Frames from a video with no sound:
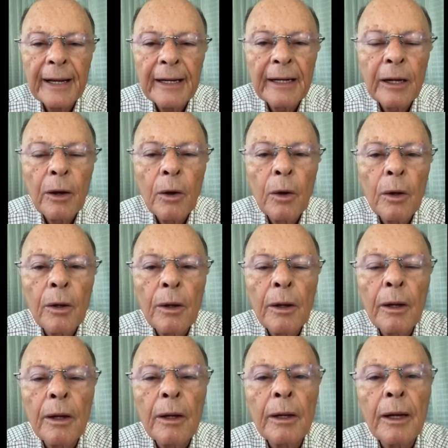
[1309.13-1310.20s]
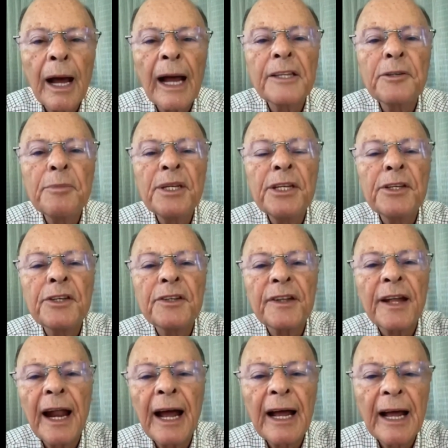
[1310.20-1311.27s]
the head
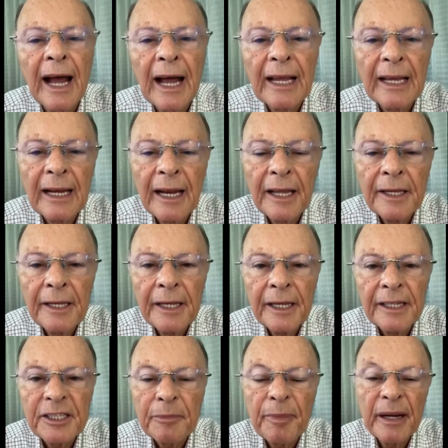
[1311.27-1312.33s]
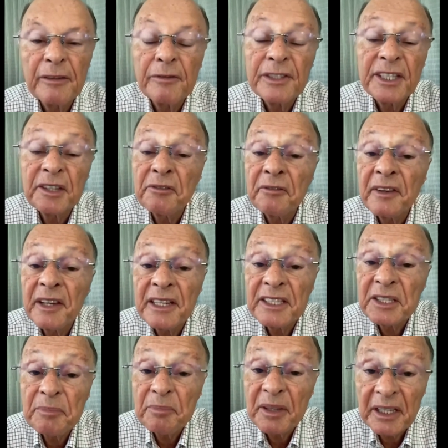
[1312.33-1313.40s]
to handle
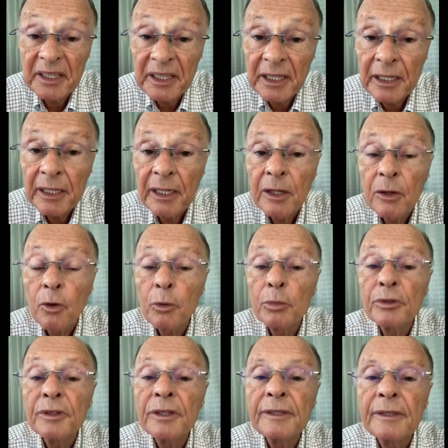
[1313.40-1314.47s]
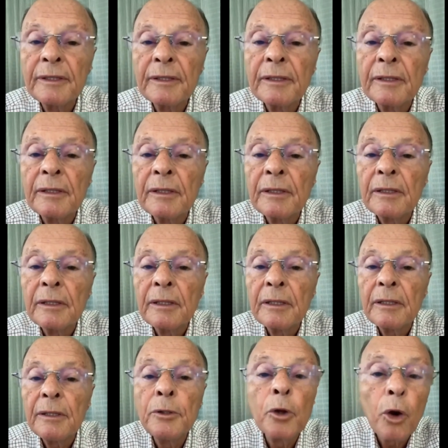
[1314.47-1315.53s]
those riches, so that you may
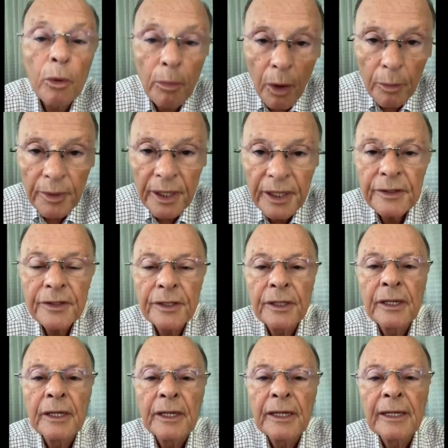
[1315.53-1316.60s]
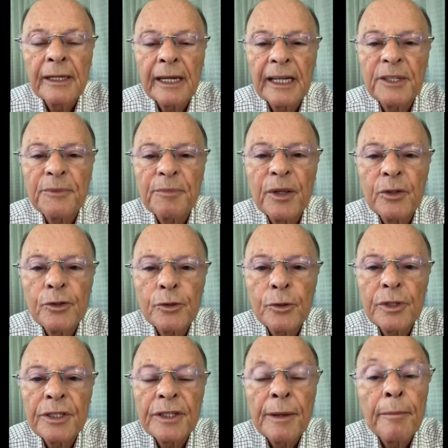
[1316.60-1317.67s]
not lose yourself like
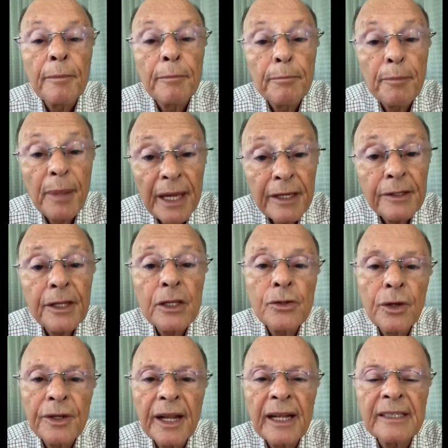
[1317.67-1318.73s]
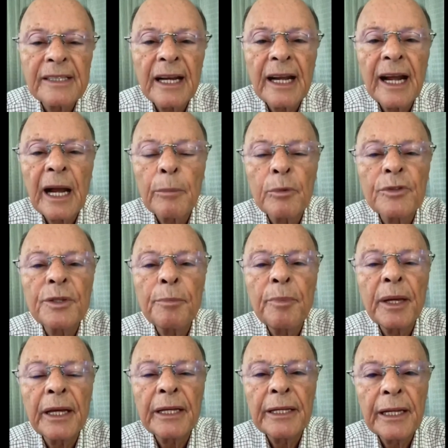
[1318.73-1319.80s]
normally people
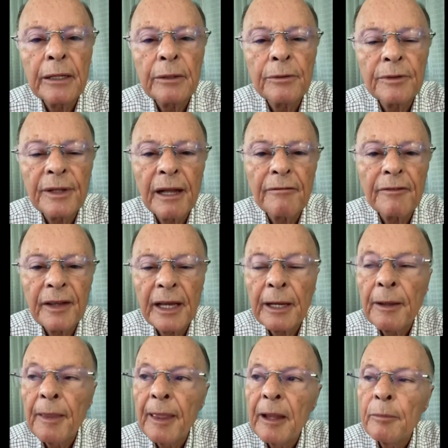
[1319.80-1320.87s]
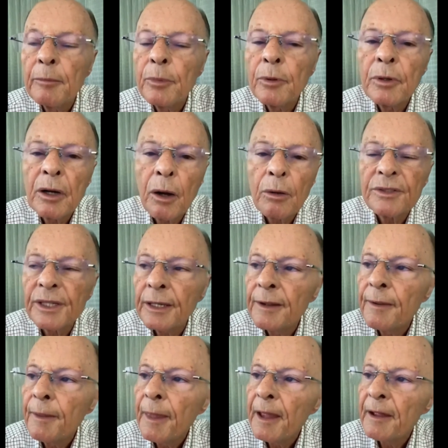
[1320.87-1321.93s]
end up losing
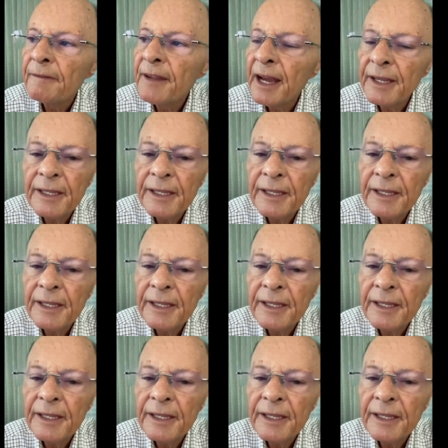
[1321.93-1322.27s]
themselves